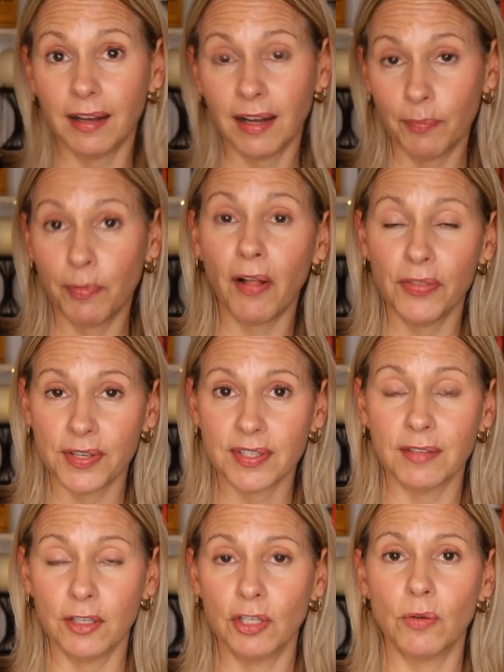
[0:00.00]
I bought this in
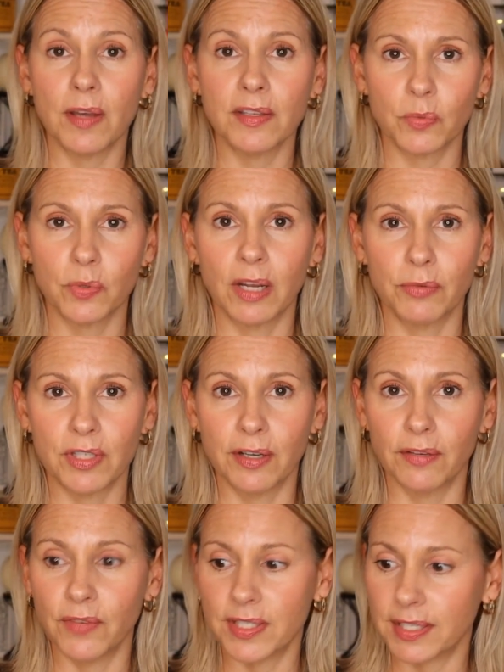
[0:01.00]
the US when I was there
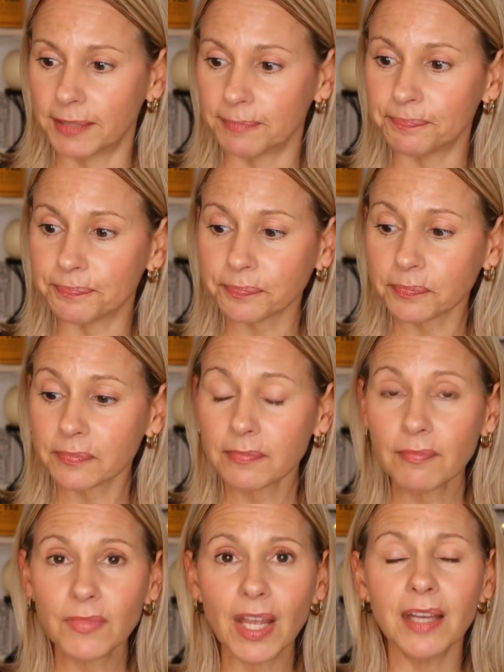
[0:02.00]
visiting.
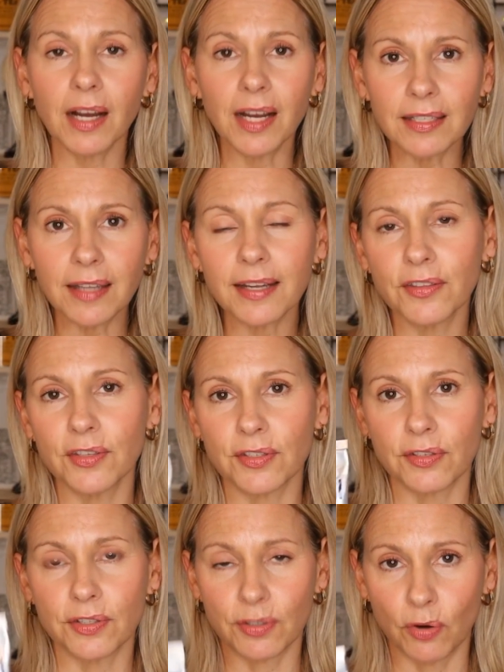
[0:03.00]
And I like this
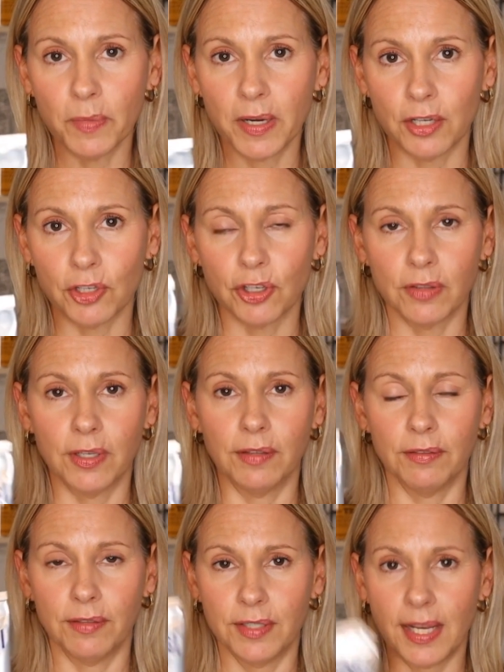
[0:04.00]
so much that
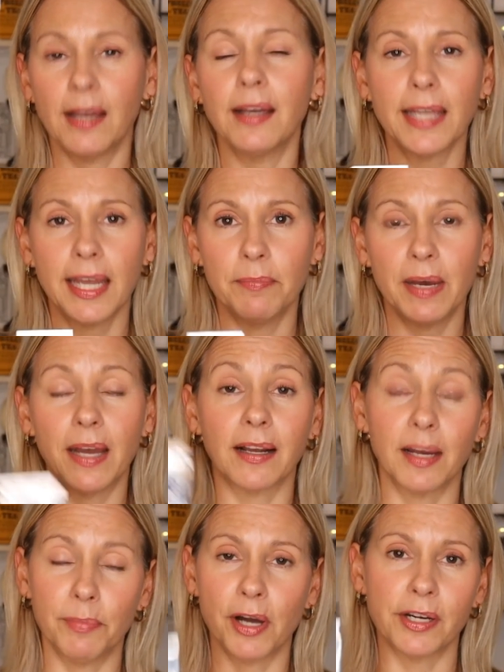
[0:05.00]
the day I came back, I
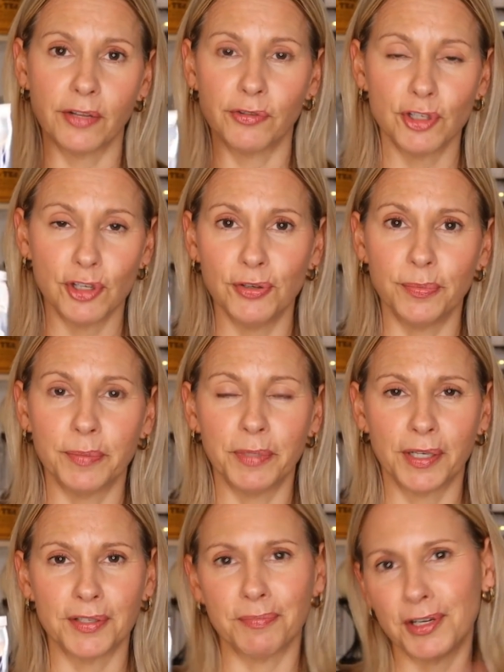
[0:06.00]
bought another tube
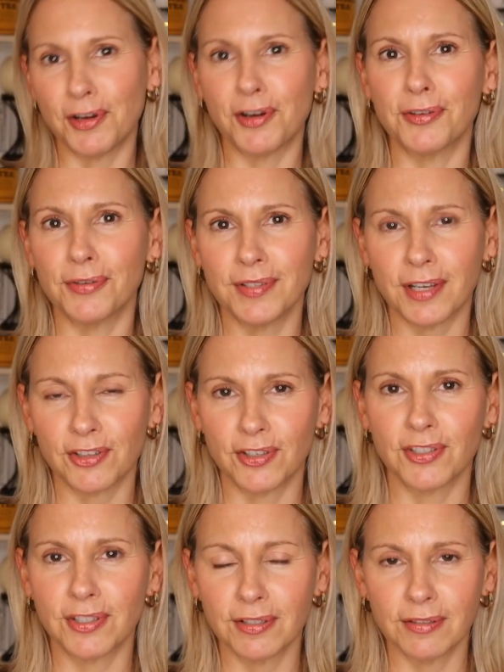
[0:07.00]
because my daughter is actually
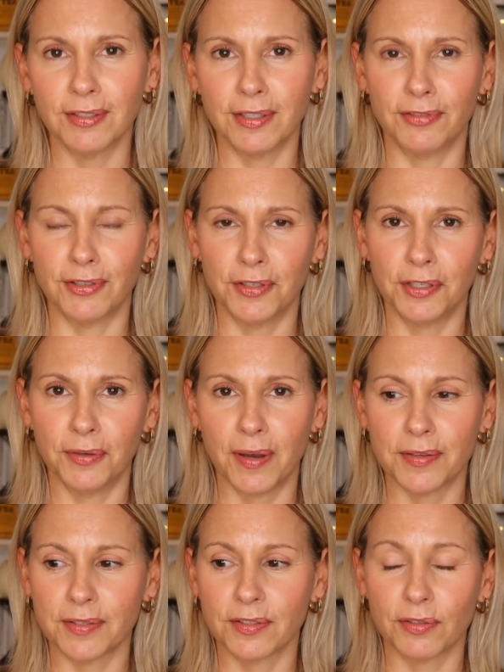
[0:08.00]
still over in the
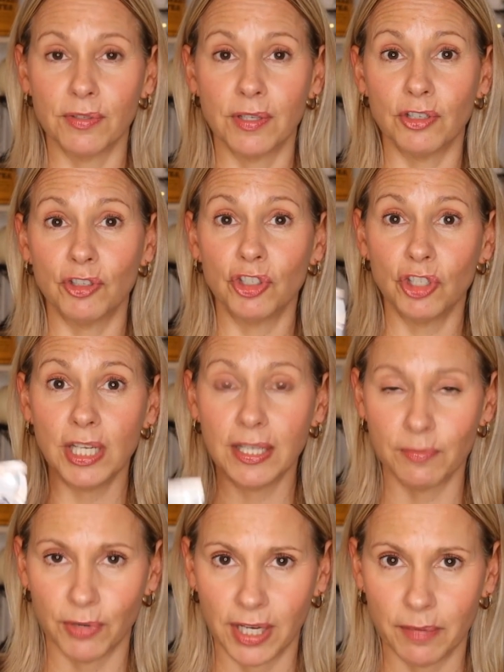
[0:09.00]
US so that she can
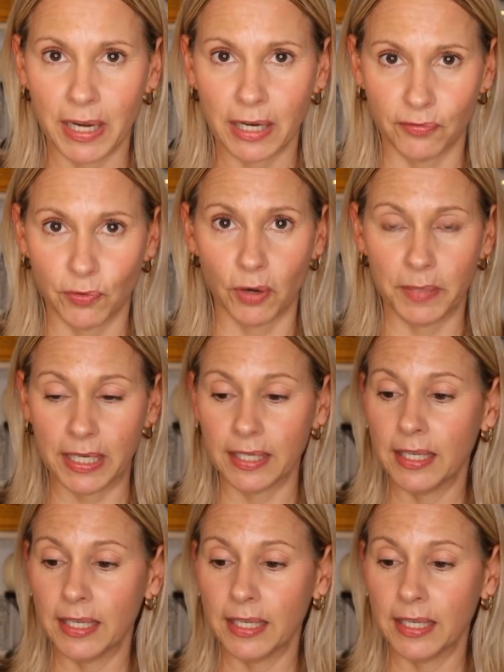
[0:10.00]
bring it back for me.